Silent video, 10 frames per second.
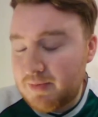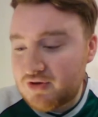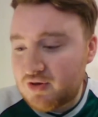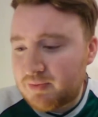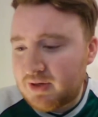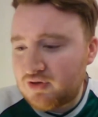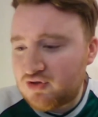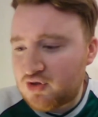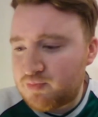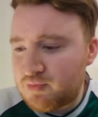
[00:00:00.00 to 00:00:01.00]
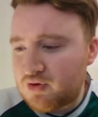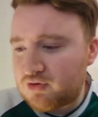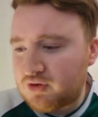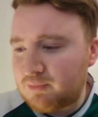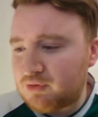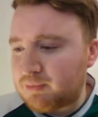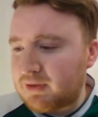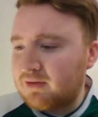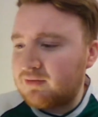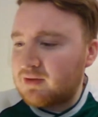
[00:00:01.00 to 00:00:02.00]
bit surprised just because I'm
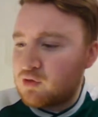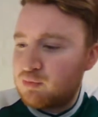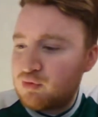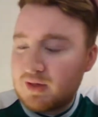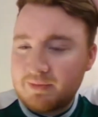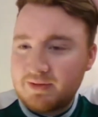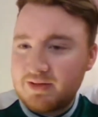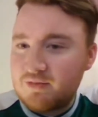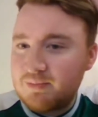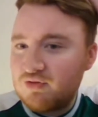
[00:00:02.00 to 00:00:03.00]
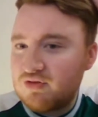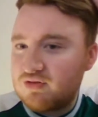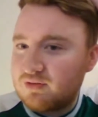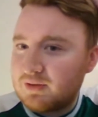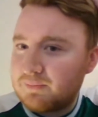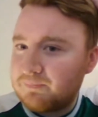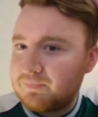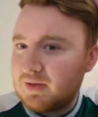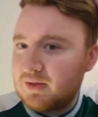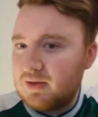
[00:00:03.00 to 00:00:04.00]
surprised at how poor Aberdeen have been recently,
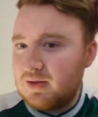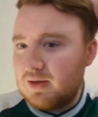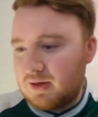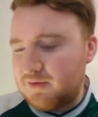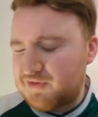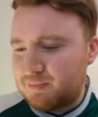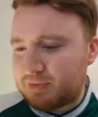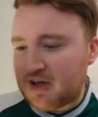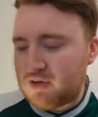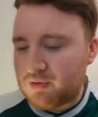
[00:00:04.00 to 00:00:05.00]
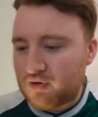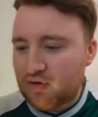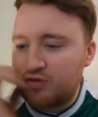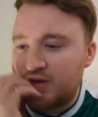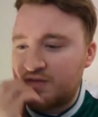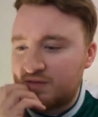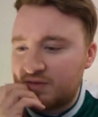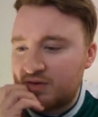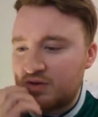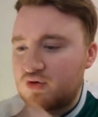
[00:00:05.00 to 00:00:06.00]
and I'm surprised because they've
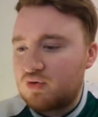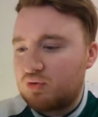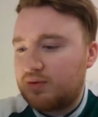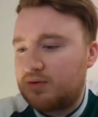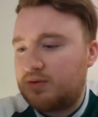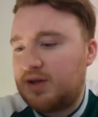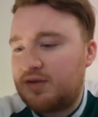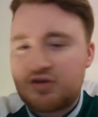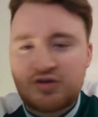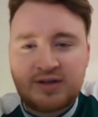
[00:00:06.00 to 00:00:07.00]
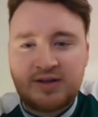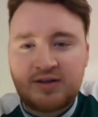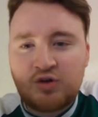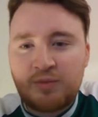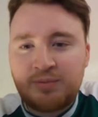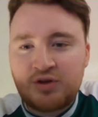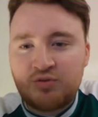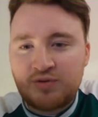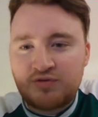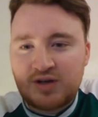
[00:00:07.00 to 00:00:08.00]
you know they've attracted a lot of
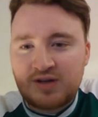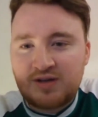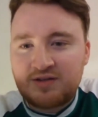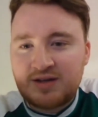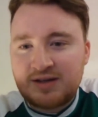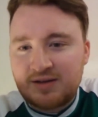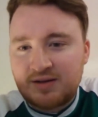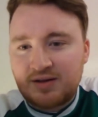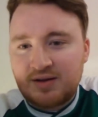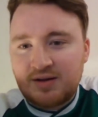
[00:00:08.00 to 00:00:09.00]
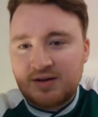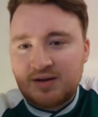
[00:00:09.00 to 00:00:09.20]
players we've tried to sign. Yeah.